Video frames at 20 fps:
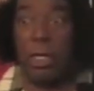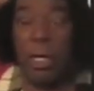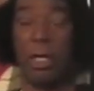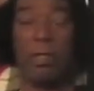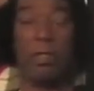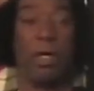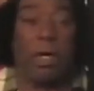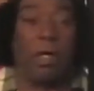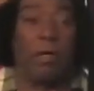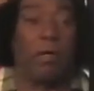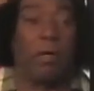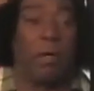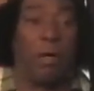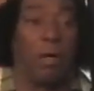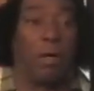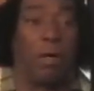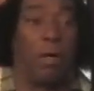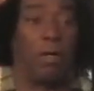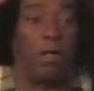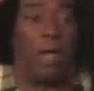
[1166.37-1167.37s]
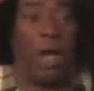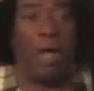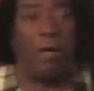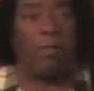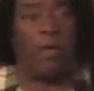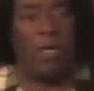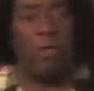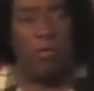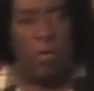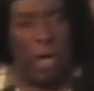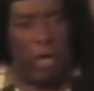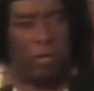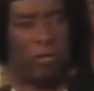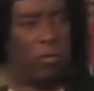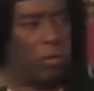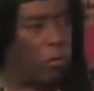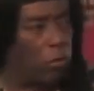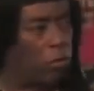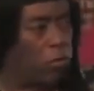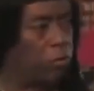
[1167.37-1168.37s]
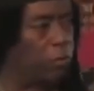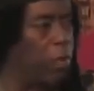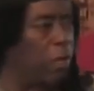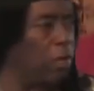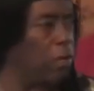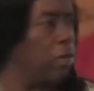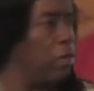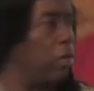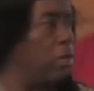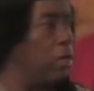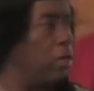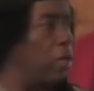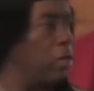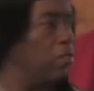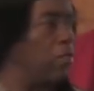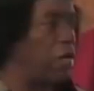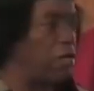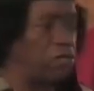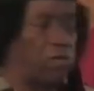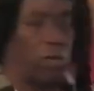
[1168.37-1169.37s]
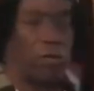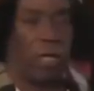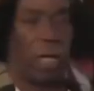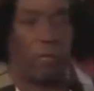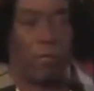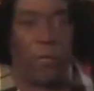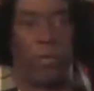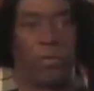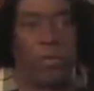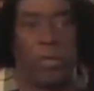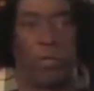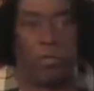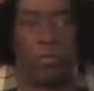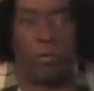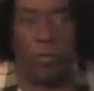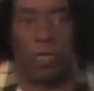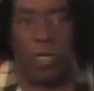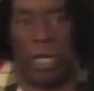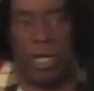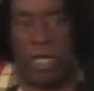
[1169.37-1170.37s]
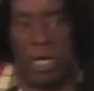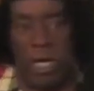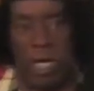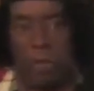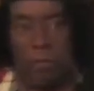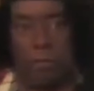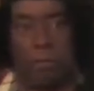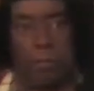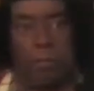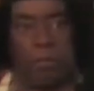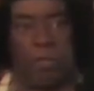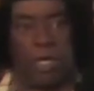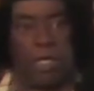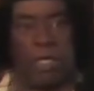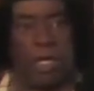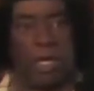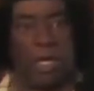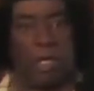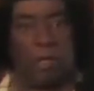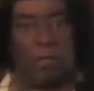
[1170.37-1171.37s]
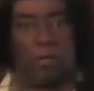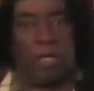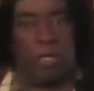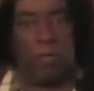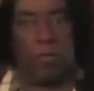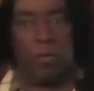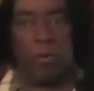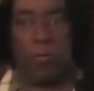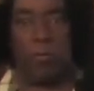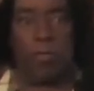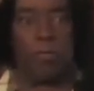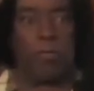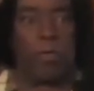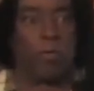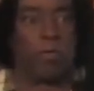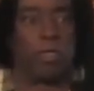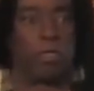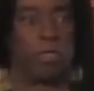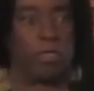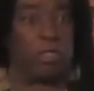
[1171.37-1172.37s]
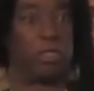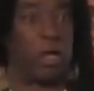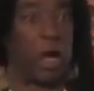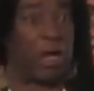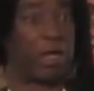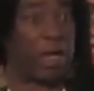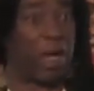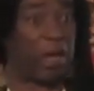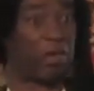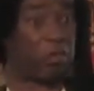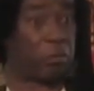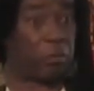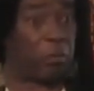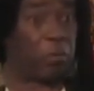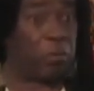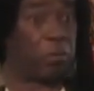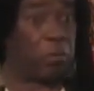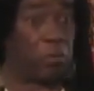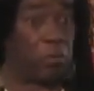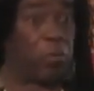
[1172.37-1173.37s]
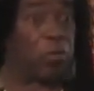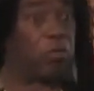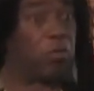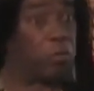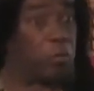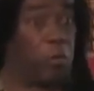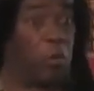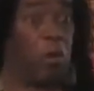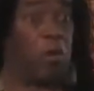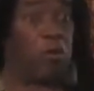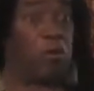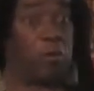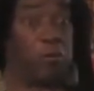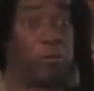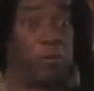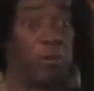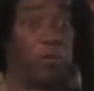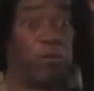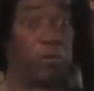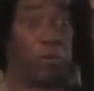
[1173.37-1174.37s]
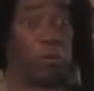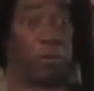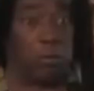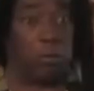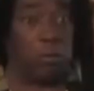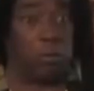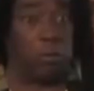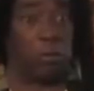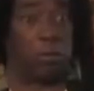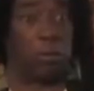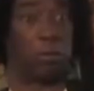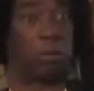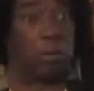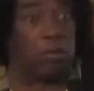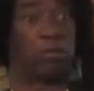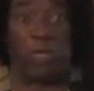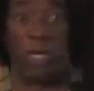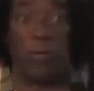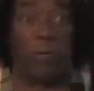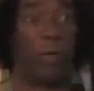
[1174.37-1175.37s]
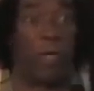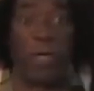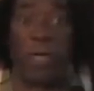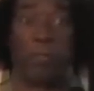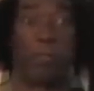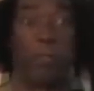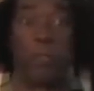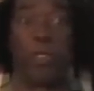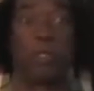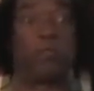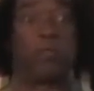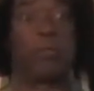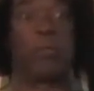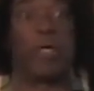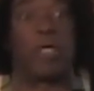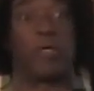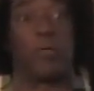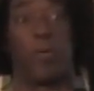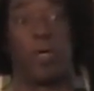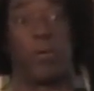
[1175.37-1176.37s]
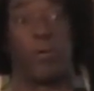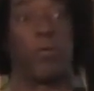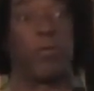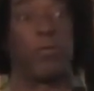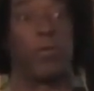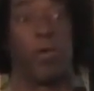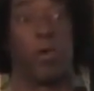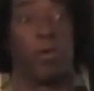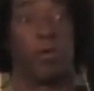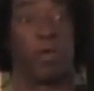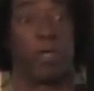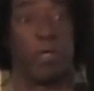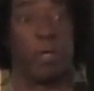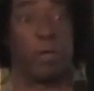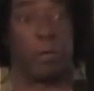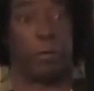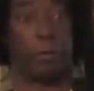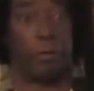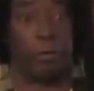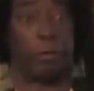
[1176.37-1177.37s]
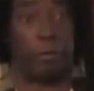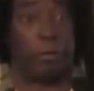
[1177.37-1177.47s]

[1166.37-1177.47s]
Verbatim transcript: And then uh, a lot of Asiatics know this, but if they tell that real history, they can't, they can't keep on promoting the diaspora, which is partly fiction, because they, we didn't bring us from anywhere. We were already here.